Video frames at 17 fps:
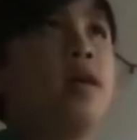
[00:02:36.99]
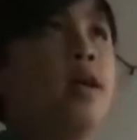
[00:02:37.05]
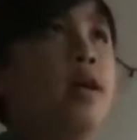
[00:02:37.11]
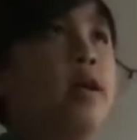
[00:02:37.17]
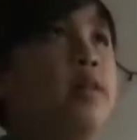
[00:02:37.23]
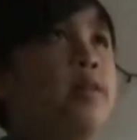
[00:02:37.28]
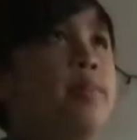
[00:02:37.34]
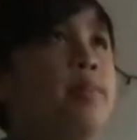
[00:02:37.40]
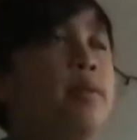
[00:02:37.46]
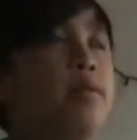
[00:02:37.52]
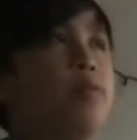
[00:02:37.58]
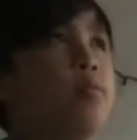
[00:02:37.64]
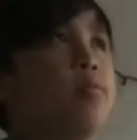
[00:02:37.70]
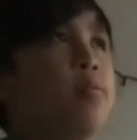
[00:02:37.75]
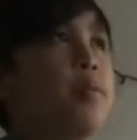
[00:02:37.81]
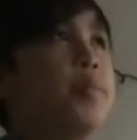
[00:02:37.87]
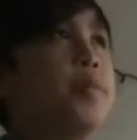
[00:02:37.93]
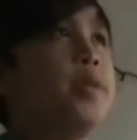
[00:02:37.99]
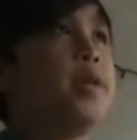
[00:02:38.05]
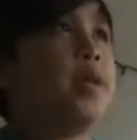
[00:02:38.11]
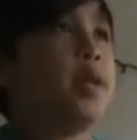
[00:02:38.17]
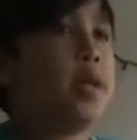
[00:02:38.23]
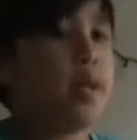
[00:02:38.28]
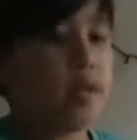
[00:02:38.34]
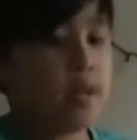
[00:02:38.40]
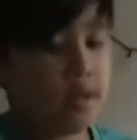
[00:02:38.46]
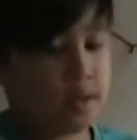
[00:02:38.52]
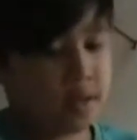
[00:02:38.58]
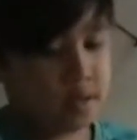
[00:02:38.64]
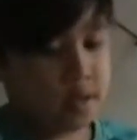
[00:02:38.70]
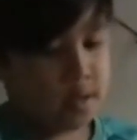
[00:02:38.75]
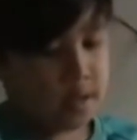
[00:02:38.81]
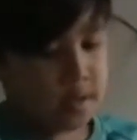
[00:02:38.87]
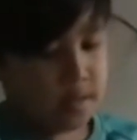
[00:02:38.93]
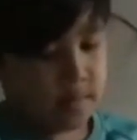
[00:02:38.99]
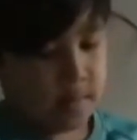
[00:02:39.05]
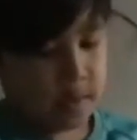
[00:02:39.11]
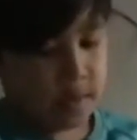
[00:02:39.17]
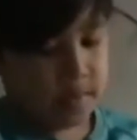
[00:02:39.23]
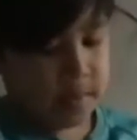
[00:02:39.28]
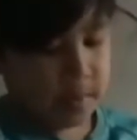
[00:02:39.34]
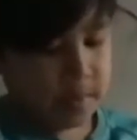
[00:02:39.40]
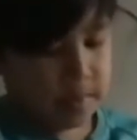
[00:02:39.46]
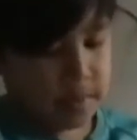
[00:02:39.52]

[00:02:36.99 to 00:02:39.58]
I cleaned my room up today. Me and my